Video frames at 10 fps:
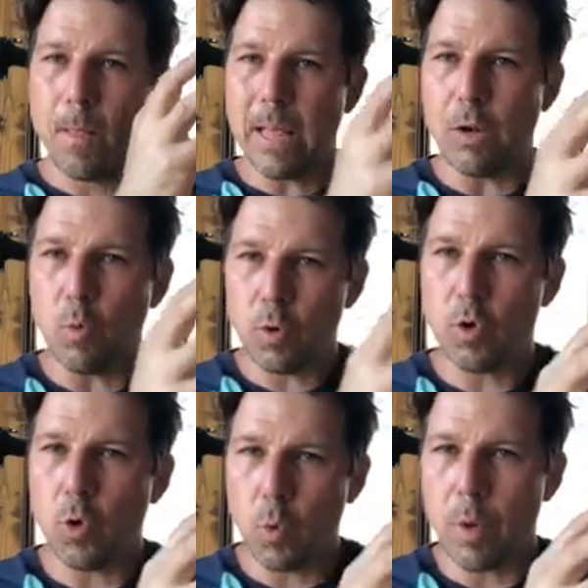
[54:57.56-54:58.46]
like
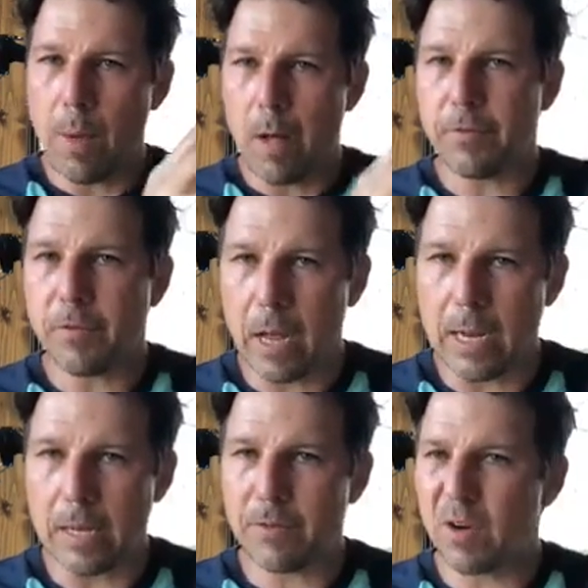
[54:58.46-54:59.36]
Google Wim Hof
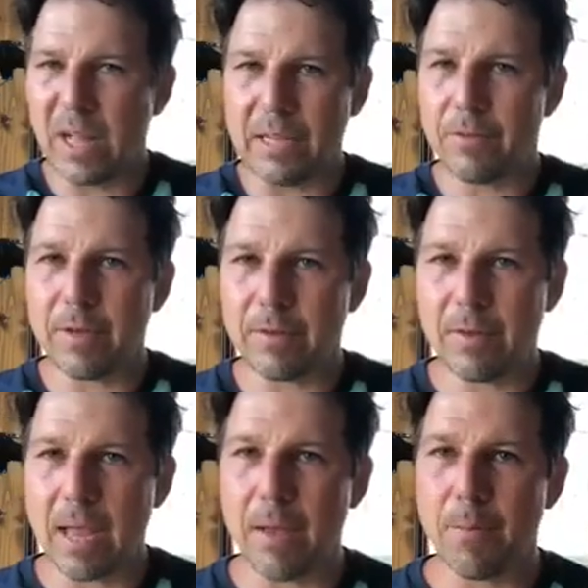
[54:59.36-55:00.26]
studies, they're like 6
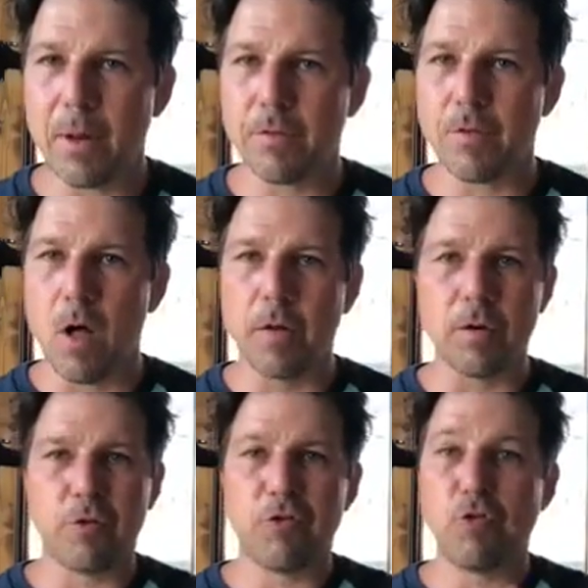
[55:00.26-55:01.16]
to 8 minutes long.
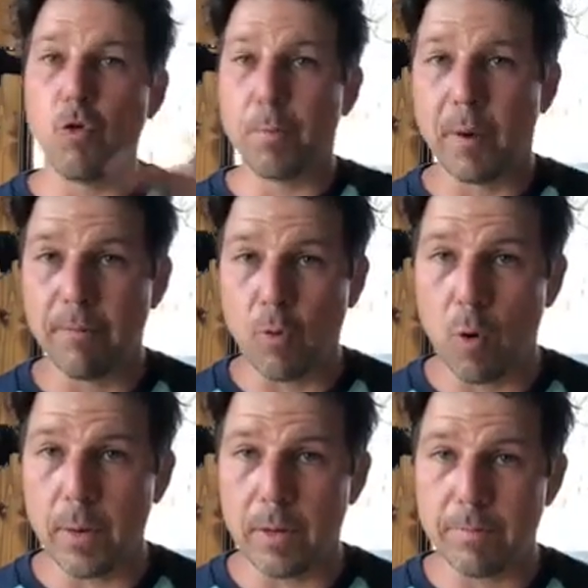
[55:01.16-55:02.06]
They're super
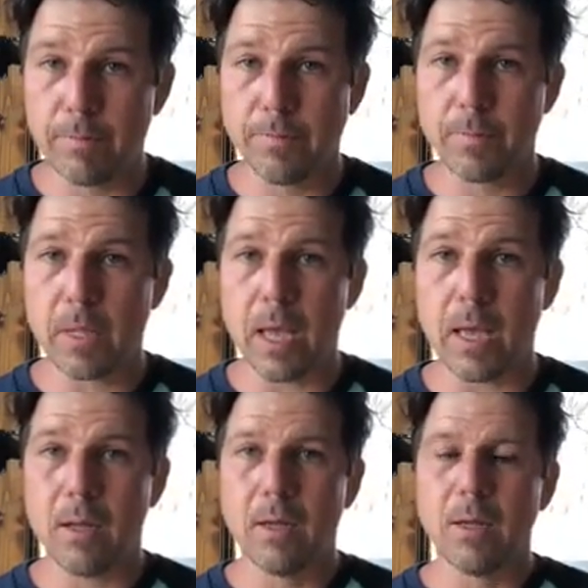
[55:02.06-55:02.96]
informative,
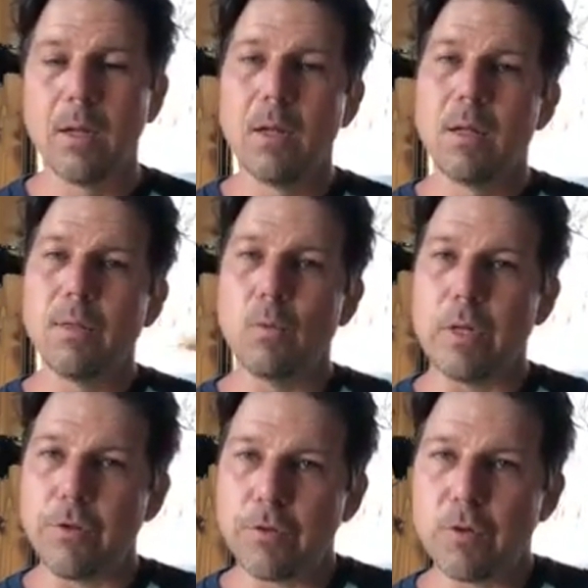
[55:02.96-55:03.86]
okay?
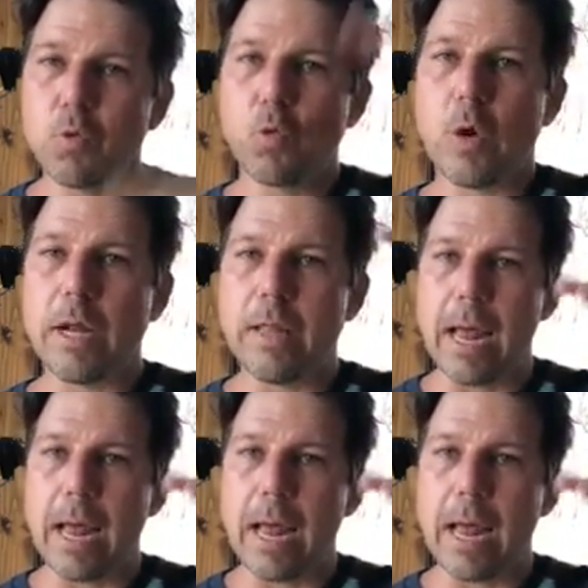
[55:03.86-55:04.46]
We just created